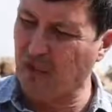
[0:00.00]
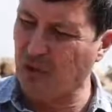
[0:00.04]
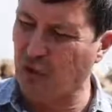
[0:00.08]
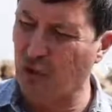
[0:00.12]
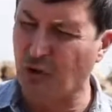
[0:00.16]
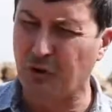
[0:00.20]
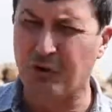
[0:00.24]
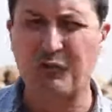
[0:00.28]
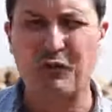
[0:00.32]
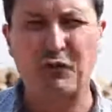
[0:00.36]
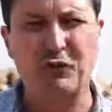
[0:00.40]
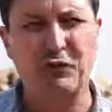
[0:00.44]

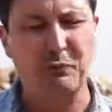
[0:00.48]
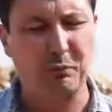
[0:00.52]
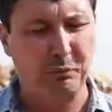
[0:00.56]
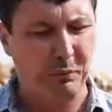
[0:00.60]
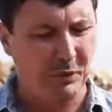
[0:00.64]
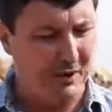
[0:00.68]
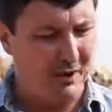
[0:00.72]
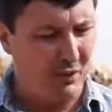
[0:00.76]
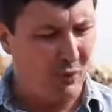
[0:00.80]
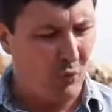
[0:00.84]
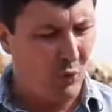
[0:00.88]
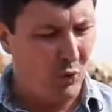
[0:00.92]
good for
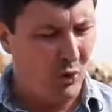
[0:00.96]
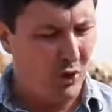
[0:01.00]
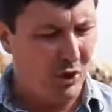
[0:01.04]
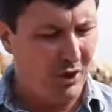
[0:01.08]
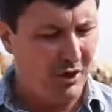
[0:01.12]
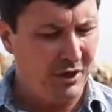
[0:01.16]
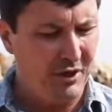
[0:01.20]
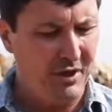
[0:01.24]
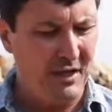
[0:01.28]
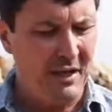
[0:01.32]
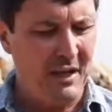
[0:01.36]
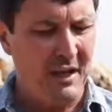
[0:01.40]
splitting
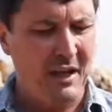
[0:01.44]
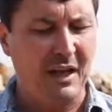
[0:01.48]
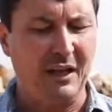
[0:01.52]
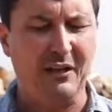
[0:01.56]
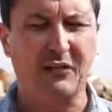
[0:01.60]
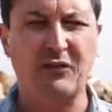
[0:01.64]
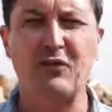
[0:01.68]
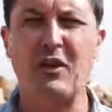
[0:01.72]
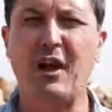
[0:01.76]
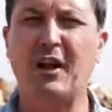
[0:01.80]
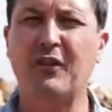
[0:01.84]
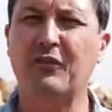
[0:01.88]
wood.
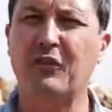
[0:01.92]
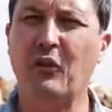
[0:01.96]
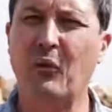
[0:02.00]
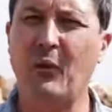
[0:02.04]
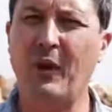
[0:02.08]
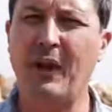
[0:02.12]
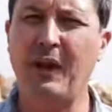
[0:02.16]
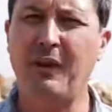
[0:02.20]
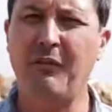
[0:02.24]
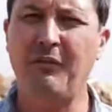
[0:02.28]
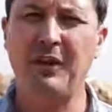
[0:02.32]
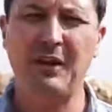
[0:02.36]
It's not so
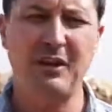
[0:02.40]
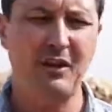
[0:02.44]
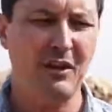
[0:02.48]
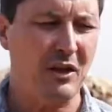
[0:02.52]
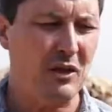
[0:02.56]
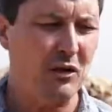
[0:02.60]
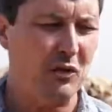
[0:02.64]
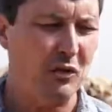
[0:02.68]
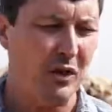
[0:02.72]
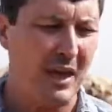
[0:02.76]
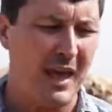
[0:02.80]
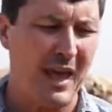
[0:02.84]
heavy that
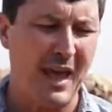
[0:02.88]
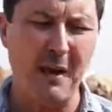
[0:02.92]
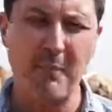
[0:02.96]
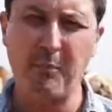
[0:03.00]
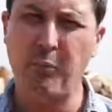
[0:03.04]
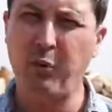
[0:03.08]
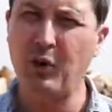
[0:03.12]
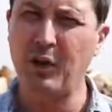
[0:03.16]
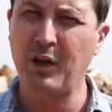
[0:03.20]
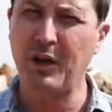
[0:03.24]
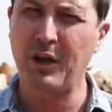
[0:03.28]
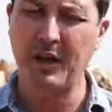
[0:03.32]
you can't
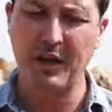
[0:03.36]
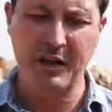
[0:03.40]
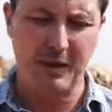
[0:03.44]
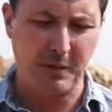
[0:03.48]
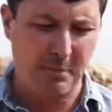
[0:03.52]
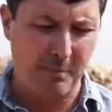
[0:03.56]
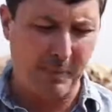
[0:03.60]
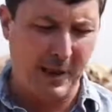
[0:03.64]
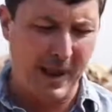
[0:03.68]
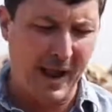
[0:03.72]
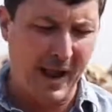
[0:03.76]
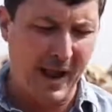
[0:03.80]
put it in a
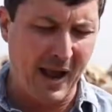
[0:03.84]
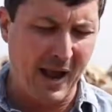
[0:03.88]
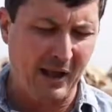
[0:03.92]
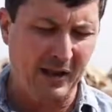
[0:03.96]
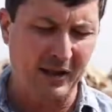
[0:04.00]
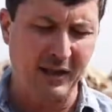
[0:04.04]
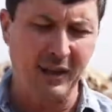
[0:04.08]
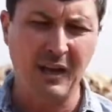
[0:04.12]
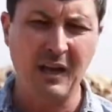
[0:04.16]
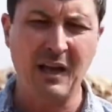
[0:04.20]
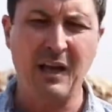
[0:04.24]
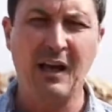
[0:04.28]

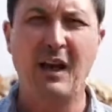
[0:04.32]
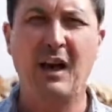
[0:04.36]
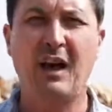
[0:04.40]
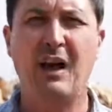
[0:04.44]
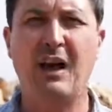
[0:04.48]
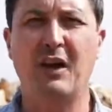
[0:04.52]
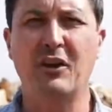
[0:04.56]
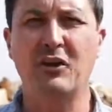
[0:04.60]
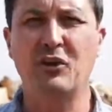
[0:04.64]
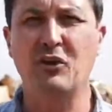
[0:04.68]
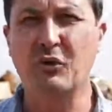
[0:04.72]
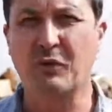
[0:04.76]
pack.
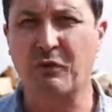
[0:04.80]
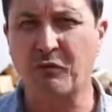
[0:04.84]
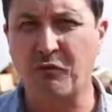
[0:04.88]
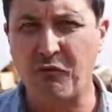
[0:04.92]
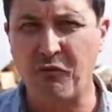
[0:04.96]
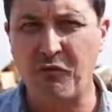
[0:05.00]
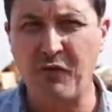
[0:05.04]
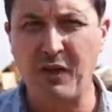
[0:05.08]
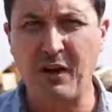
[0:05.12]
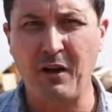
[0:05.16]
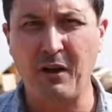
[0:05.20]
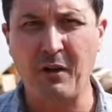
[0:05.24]
You can
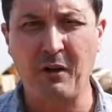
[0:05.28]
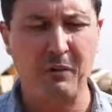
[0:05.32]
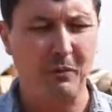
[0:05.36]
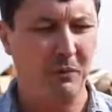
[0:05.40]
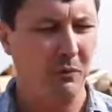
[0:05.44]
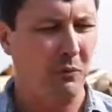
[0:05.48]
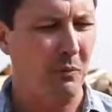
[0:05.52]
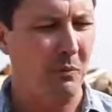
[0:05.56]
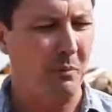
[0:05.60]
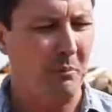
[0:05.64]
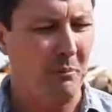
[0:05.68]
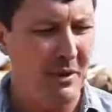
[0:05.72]

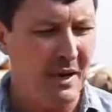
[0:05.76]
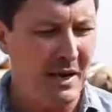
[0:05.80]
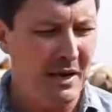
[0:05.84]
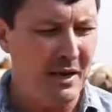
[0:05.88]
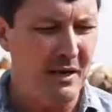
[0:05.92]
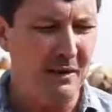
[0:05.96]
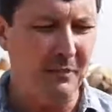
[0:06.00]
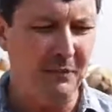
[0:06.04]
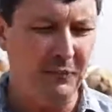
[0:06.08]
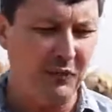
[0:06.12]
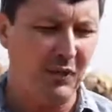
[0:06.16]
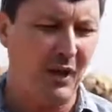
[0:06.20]
fell
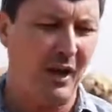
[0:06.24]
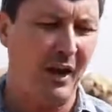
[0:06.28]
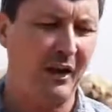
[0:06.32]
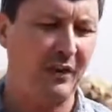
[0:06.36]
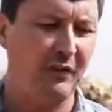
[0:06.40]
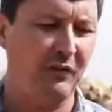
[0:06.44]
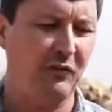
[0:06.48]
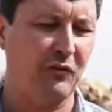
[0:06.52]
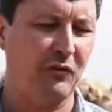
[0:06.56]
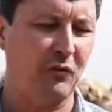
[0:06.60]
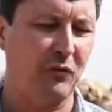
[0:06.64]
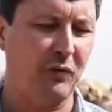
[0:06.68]

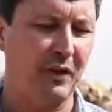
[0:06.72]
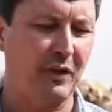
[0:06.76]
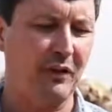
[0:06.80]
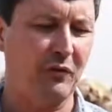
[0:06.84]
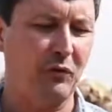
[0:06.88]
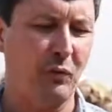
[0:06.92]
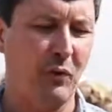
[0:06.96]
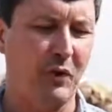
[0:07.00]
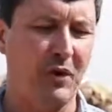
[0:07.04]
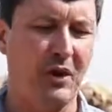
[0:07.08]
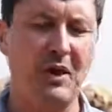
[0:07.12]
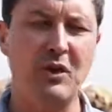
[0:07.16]
medium-sized
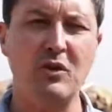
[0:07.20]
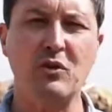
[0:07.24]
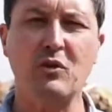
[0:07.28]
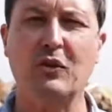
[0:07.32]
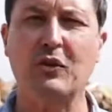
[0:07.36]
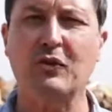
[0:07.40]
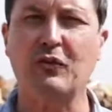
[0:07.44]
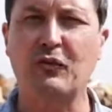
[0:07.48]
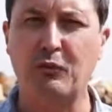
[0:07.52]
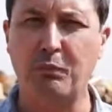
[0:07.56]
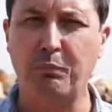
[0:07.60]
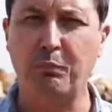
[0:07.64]
trees with it. You
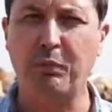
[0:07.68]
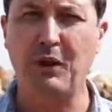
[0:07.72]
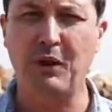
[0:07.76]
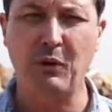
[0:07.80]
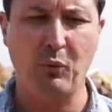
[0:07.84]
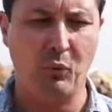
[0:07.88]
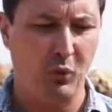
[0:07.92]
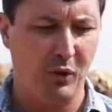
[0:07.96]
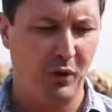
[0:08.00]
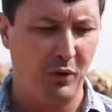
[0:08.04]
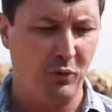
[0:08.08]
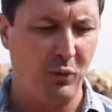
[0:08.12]
can
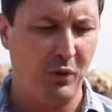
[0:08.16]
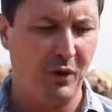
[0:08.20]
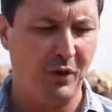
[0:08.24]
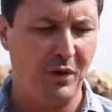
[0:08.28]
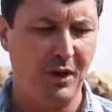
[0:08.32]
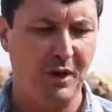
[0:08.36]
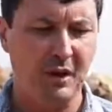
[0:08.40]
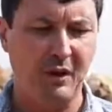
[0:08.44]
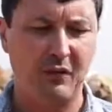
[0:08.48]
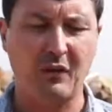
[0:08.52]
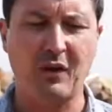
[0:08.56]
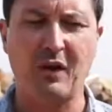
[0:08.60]
split wood with
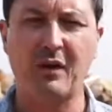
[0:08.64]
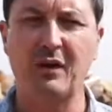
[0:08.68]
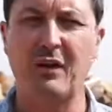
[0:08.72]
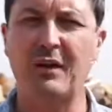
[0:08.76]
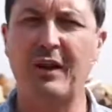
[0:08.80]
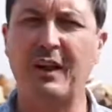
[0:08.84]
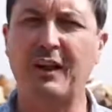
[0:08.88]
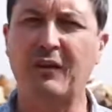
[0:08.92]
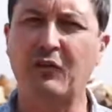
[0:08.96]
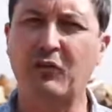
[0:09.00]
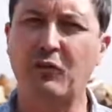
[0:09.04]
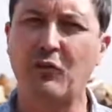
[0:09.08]
it. It's got a
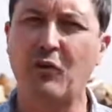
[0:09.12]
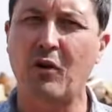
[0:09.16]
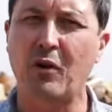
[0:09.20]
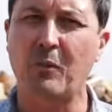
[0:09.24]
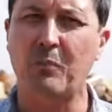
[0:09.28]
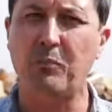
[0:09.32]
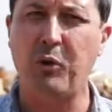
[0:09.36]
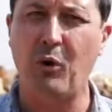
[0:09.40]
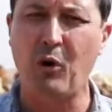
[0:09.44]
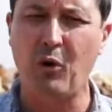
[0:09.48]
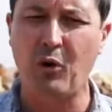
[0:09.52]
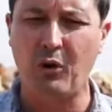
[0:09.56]
nice strong
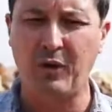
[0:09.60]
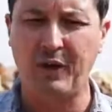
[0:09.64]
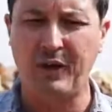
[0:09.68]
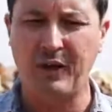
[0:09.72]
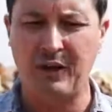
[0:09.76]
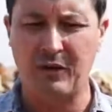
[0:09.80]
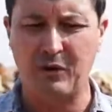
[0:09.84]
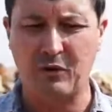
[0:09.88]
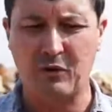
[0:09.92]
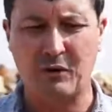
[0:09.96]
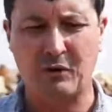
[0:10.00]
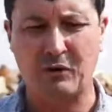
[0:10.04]
pole in
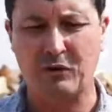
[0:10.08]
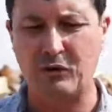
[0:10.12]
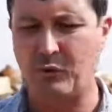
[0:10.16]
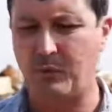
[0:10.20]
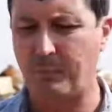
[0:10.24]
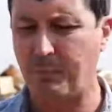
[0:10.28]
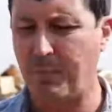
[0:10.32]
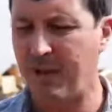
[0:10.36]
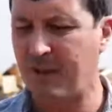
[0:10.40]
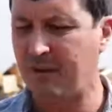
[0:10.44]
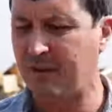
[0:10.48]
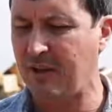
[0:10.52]
it. You can do
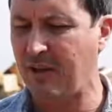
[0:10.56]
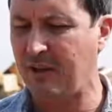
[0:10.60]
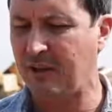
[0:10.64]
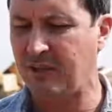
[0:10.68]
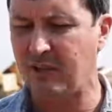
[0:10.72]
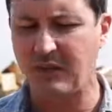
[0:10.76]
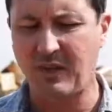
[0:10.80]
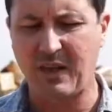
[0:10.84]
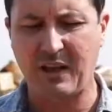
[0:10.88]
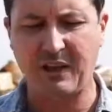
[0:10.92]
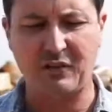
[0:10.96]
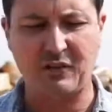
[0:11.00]
tent
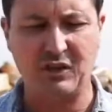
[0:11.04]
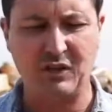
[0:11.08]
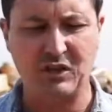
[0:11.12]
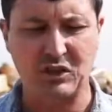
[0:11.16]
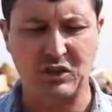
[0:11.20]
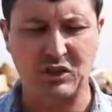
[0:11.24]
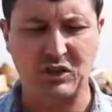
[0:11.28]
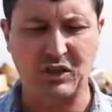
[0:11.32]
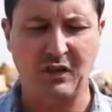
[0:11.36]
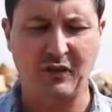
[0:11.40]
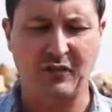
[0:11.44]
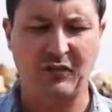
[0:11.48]
stakes. It
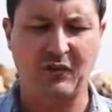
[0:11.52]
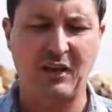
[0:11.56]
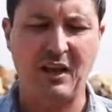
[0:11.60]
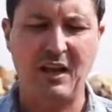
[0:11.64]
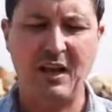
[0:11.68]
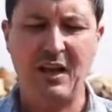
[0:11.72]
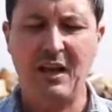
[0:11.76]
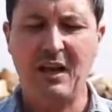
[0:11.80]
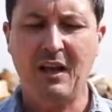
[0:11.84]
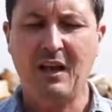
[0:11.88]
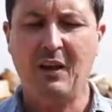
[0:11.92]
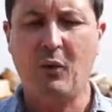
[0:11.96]
just
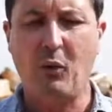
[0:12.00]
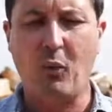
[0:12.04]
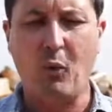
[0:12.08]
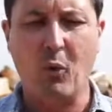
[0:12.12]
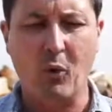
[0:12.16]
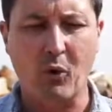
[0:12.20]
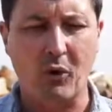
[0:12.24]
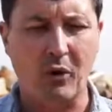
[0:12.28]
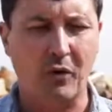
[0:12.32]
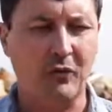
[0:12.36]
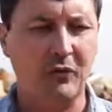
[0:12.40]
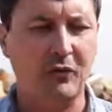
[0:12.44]

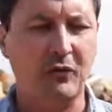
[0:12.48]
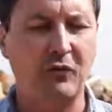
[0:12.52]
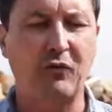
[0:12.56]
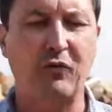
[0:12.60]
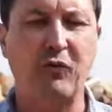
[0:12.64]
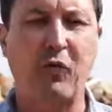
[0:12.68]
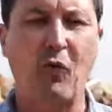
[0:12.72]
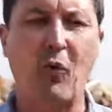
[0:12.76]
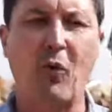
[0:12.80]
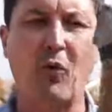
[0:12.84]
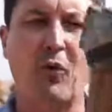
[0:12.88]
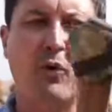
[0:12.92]
works
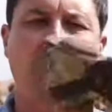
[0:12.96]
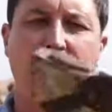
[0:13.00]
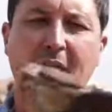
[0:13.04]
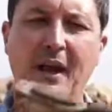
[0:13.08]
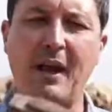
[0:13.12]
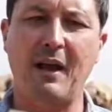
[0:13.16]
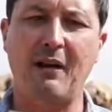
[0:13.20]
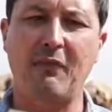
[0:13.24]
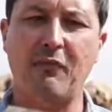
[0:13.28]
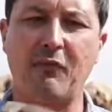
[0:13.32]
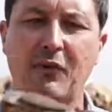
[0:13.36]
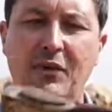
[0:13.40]
for
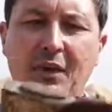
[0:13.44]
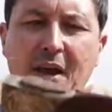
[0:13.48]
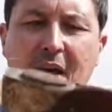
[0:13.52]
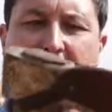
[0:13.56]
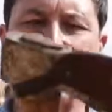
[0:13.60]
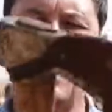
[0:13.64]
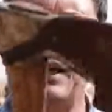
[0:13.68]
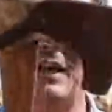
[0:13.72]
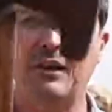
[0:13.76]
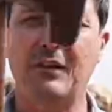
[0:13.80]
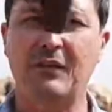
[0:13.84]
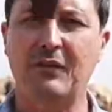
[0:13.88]

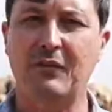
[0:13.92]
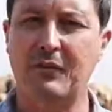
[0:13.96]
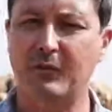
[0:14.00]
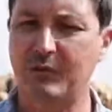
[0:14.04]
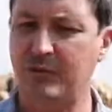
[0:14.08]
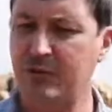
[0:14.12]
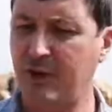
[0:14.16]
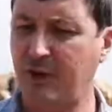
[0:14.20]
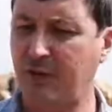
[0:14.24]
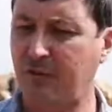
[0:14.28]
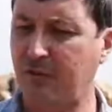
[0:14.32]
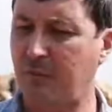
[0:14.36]
everything. It is
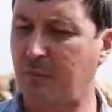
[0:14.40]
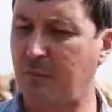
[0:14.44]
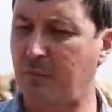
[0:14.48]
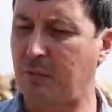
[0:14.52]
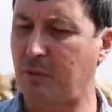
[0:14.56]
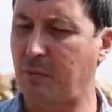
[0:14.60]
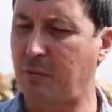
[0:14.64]
just